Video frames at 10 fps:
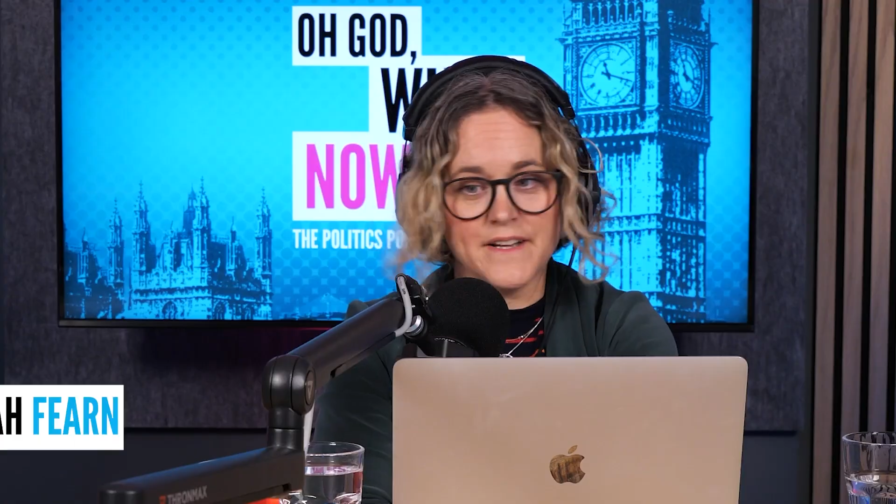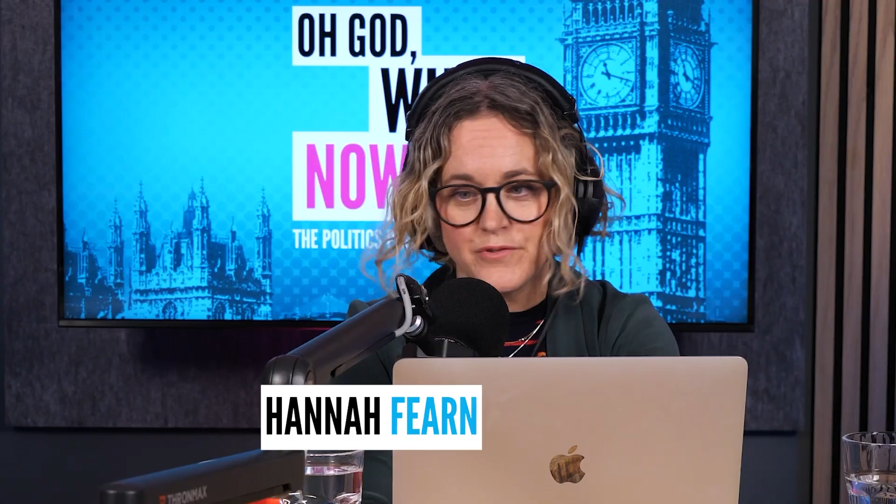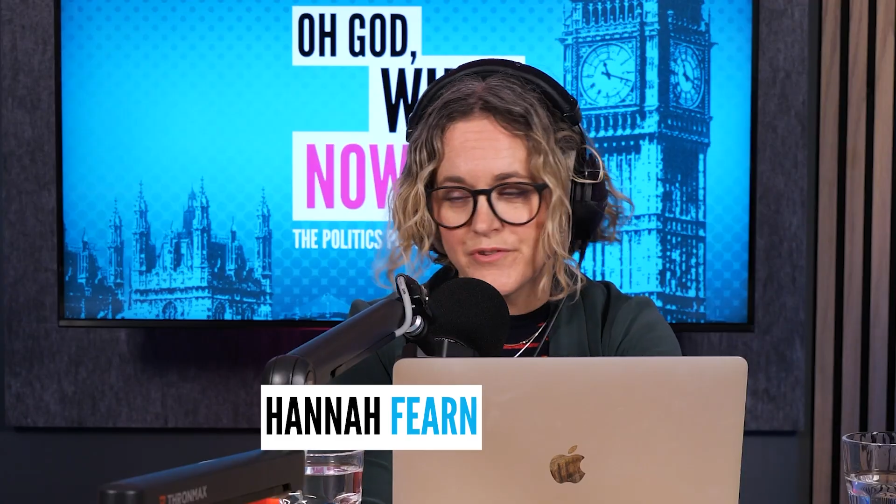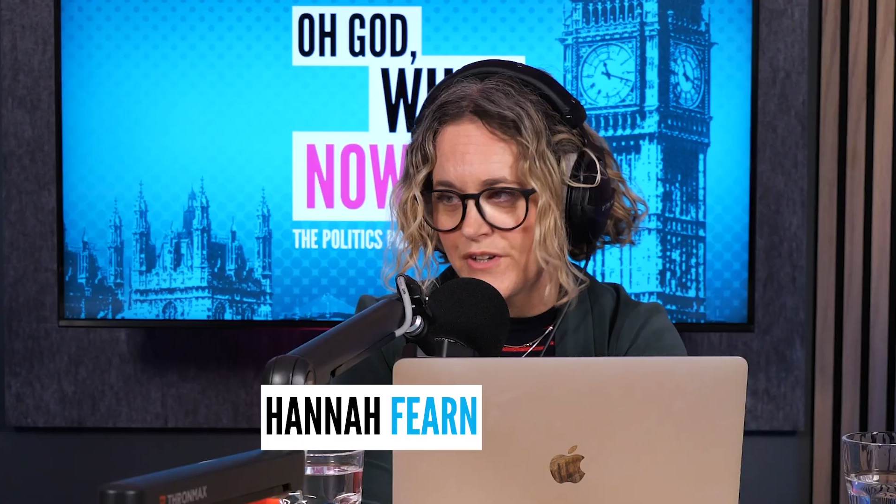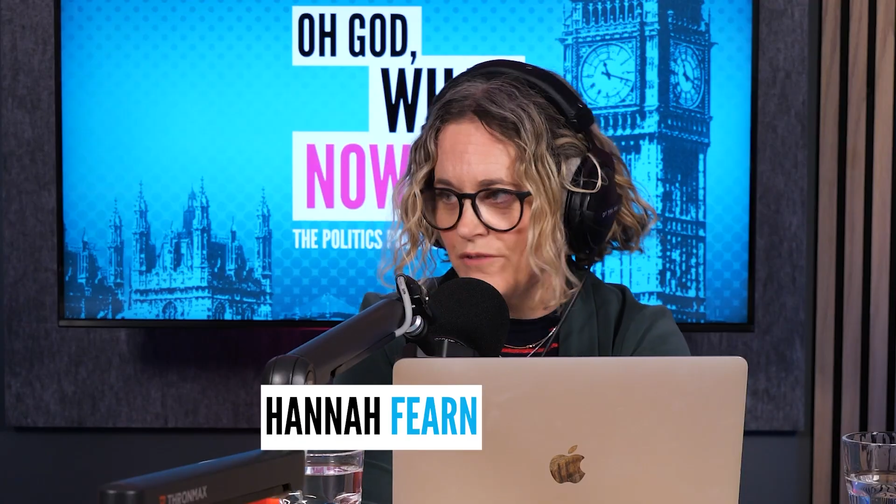
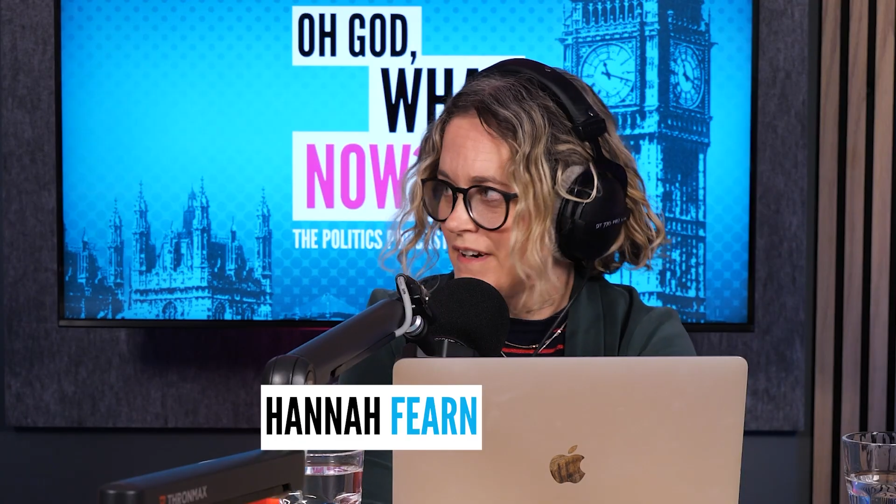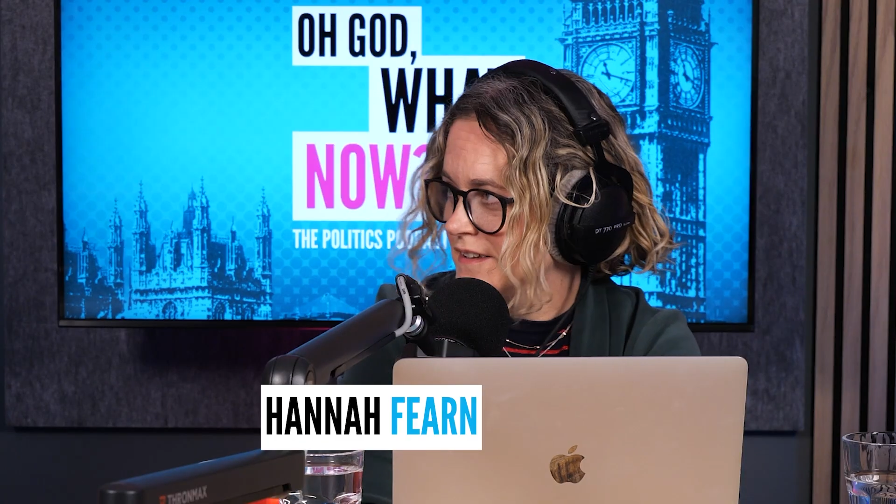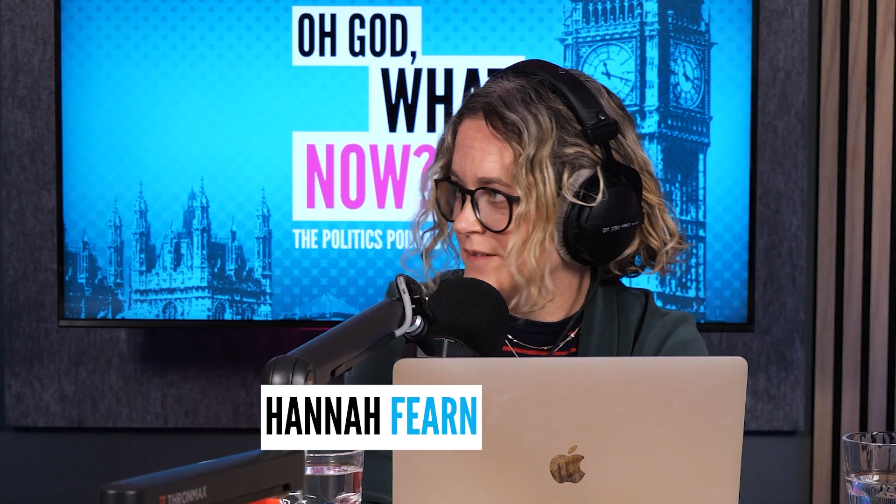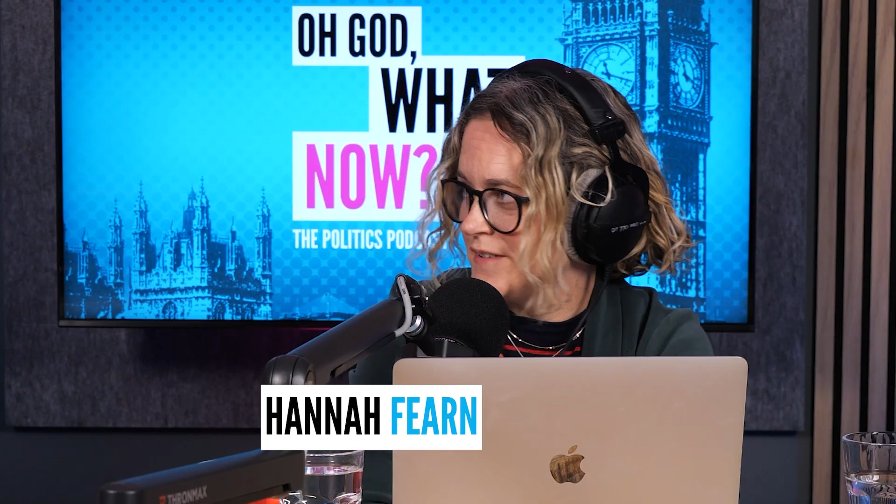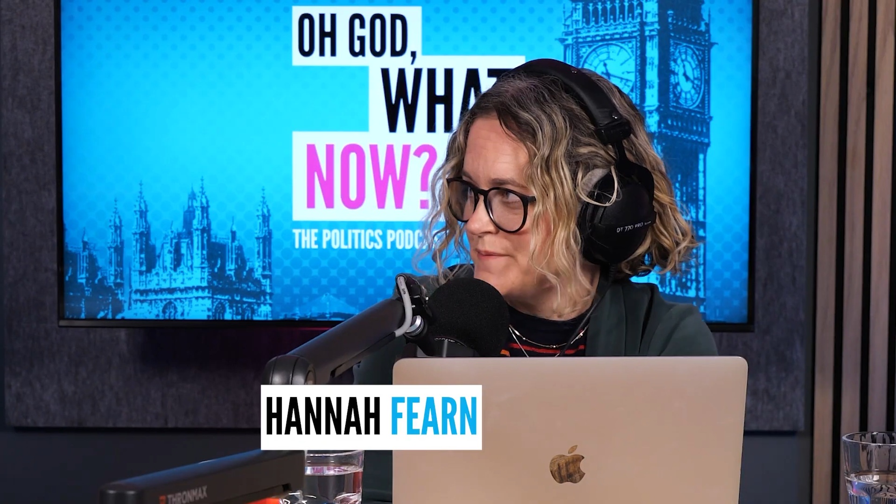And also
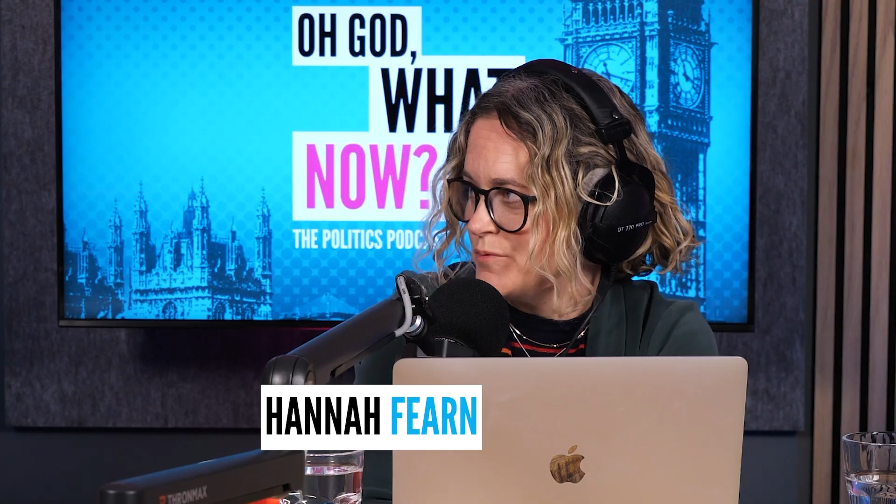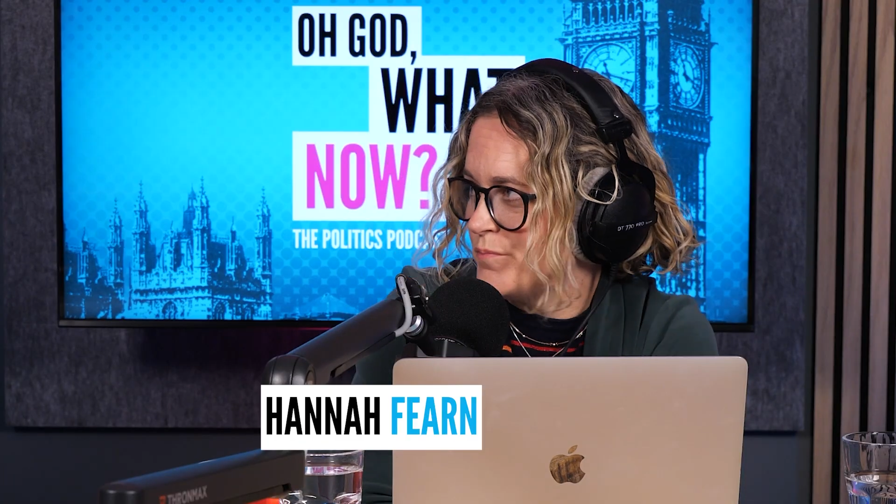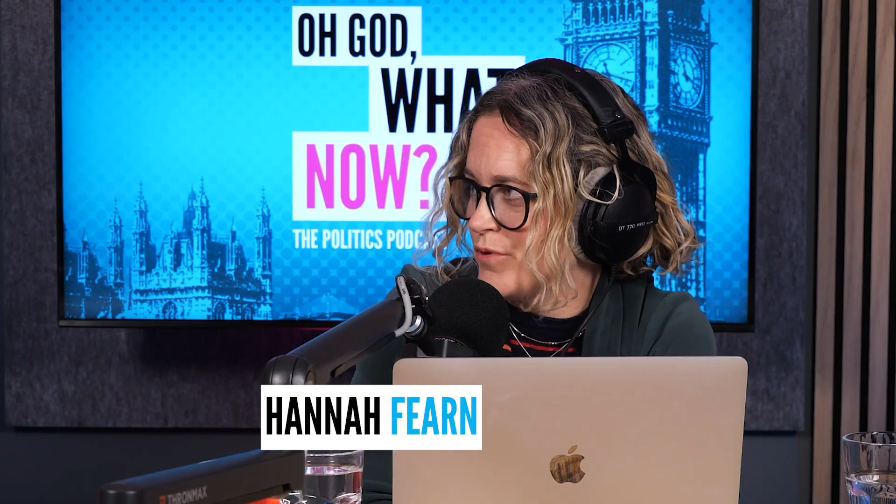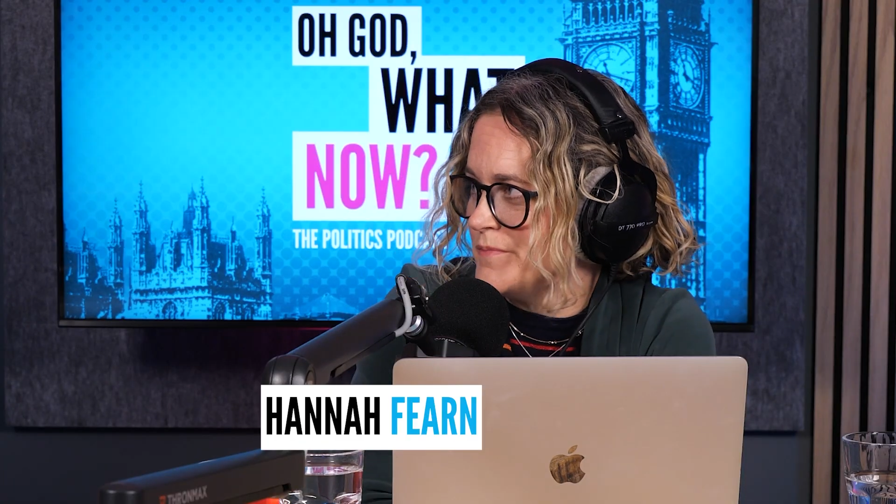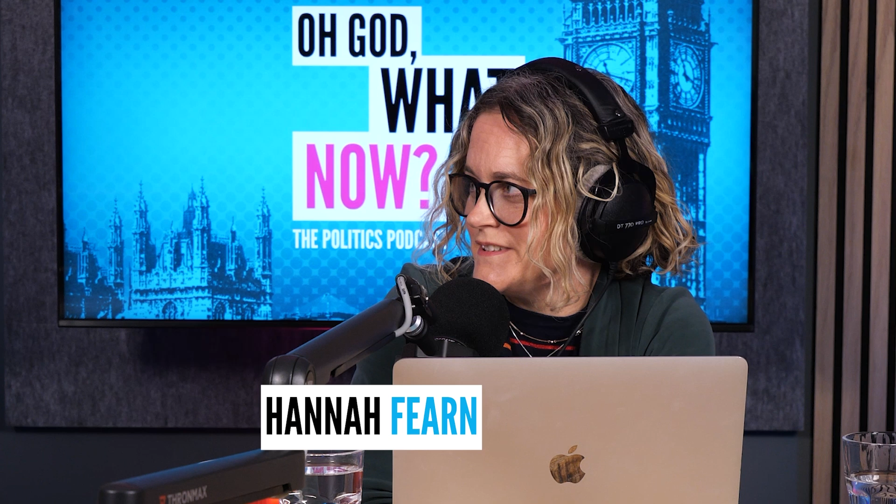relatively
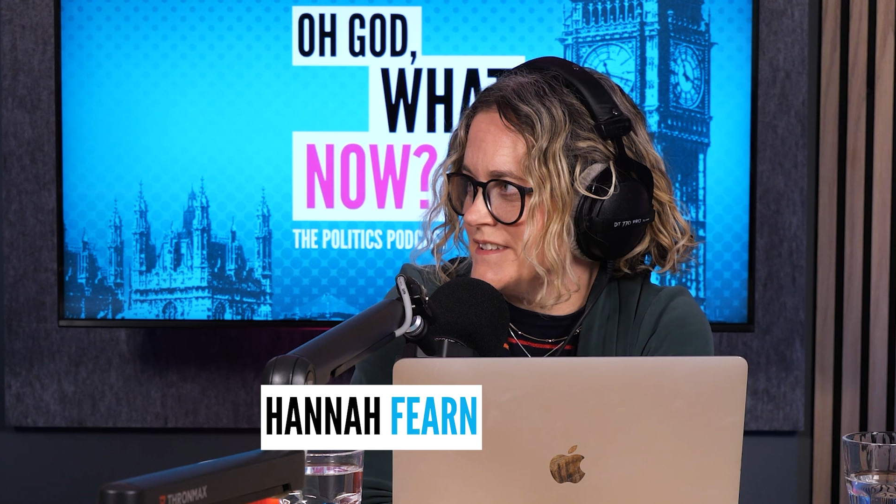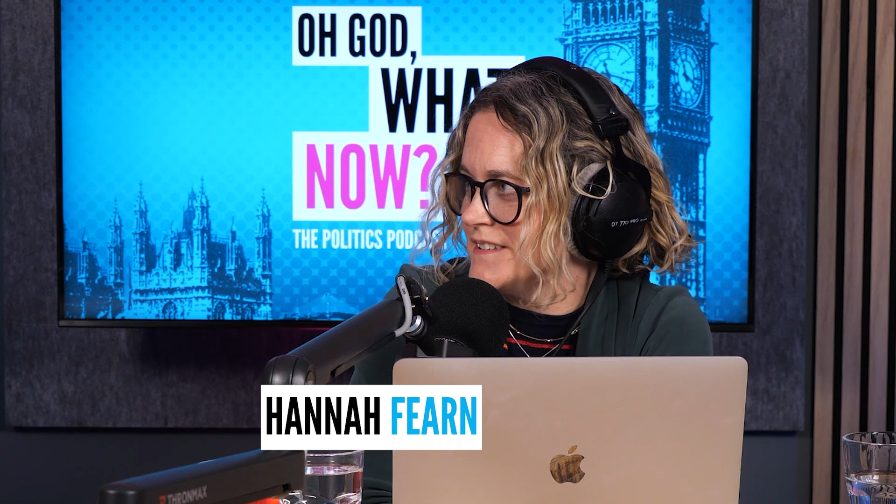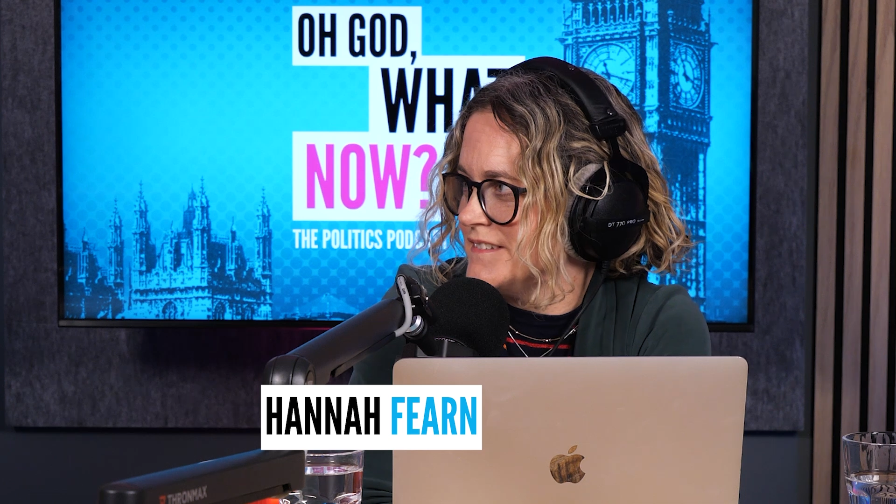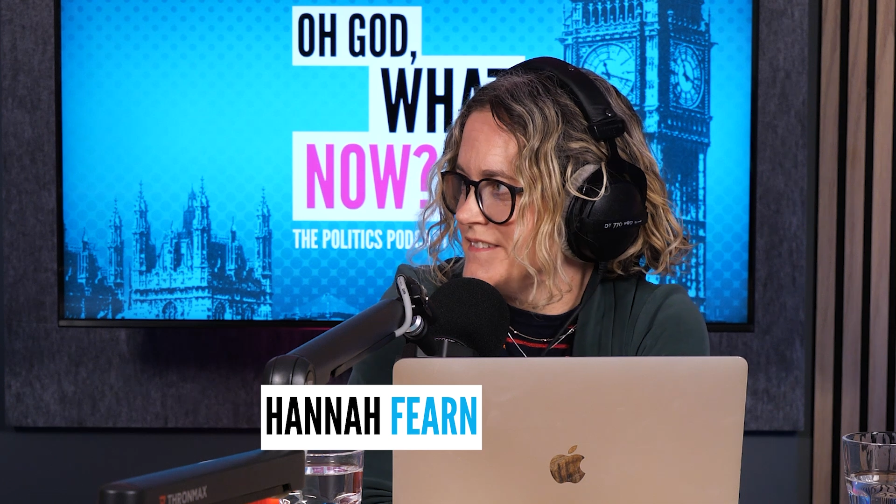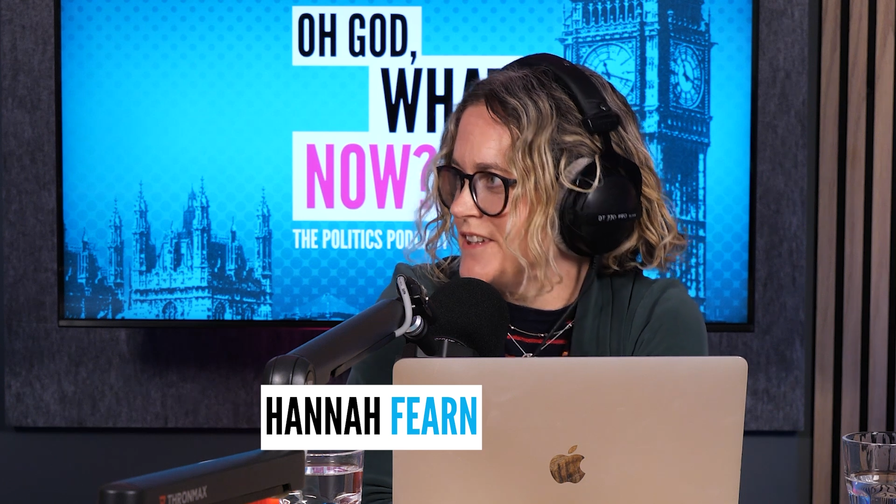small promises.